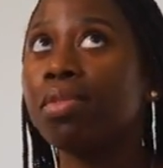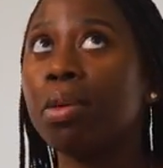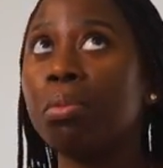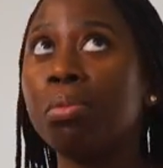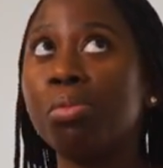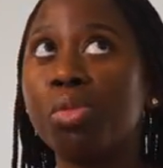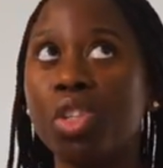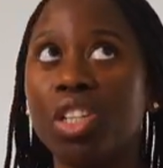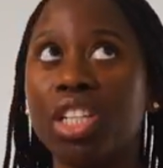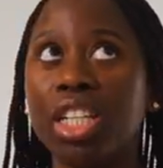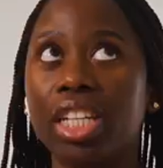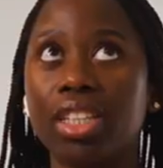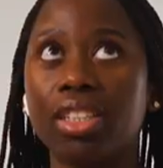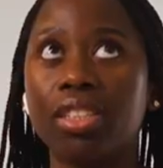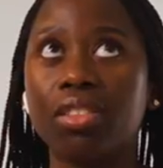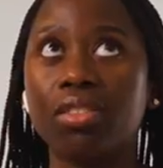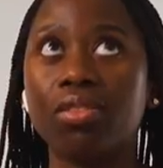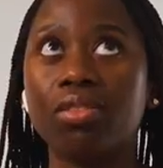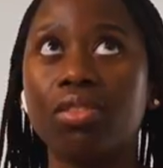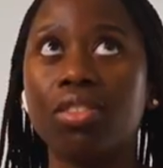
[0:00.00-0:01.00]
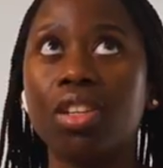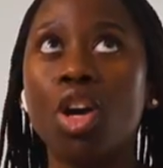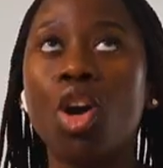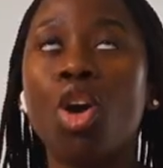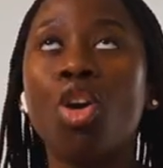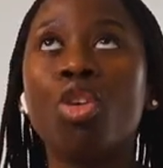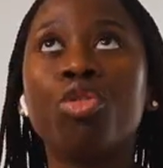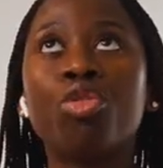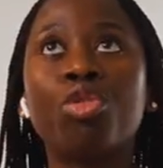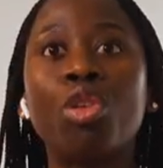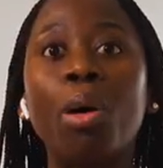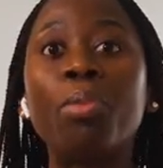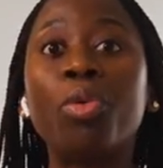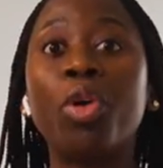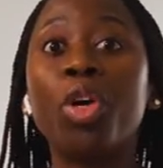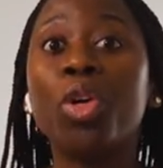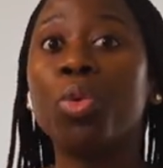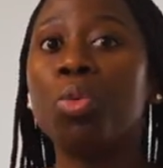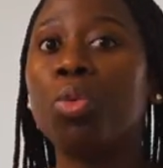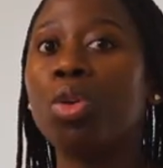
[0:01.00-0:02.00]
morning, so I'm
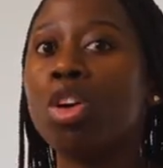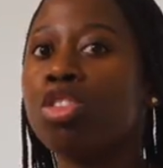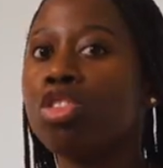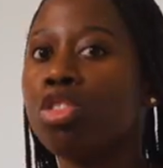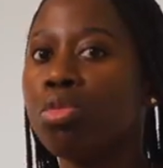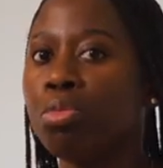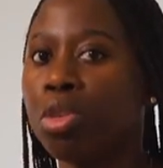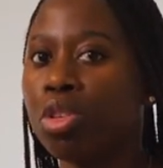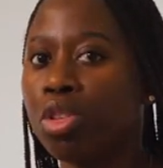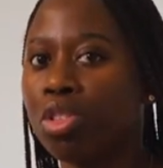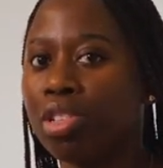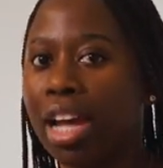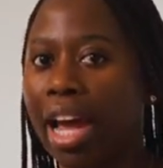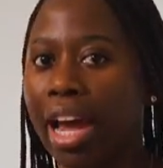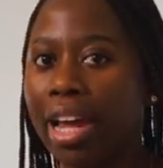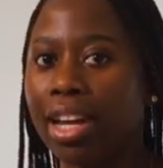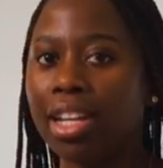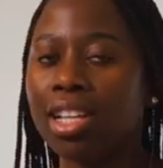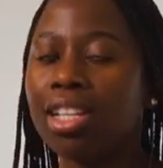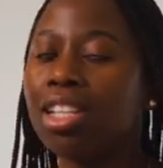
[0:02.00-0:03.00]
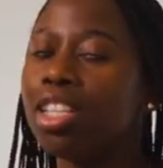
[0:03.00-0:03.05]
going to work tomorrow night.